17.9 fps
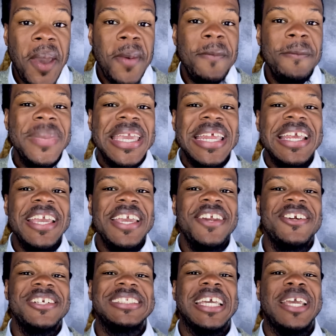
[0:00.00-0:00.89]
Media and
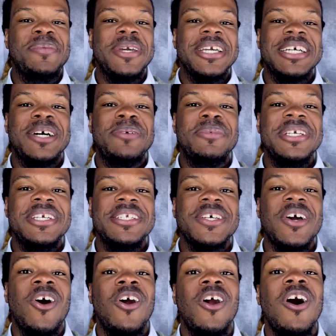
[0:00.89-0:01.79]
entertainment companies
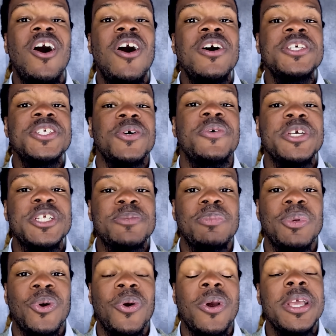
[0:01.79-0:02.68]
are also
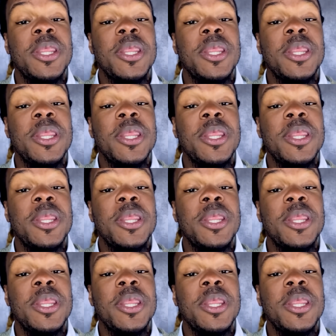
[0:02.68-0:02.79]
exploring the